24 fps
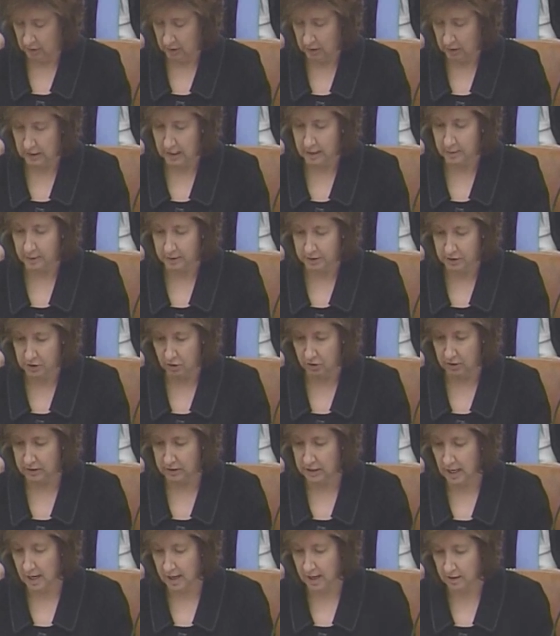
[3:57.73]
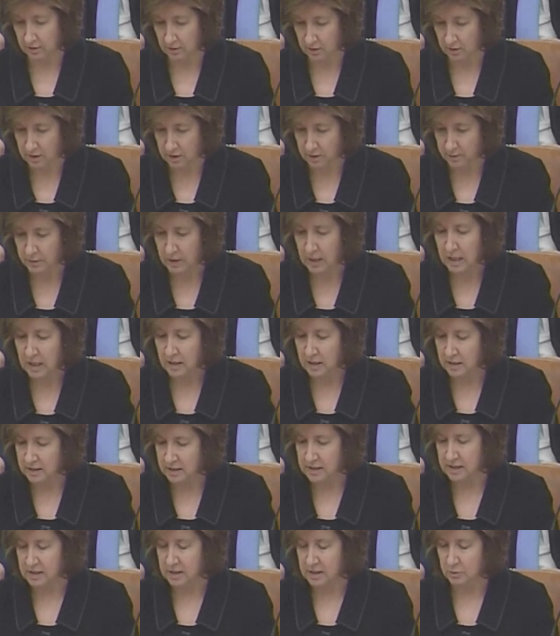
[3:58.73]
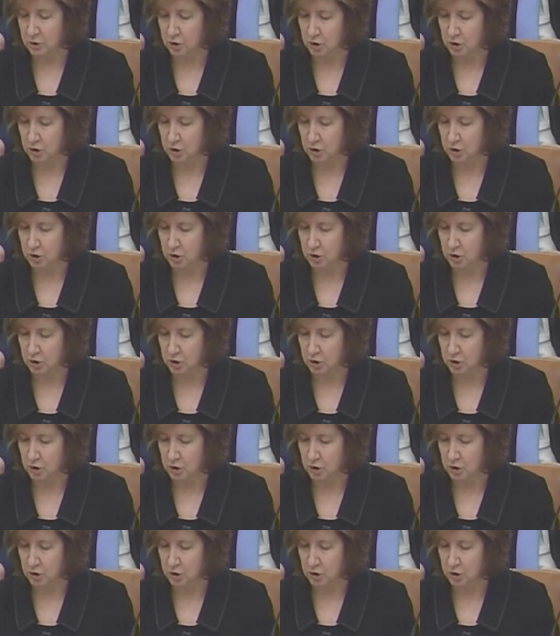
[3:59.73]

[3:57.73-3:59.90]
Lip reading: claimants are entitled. The system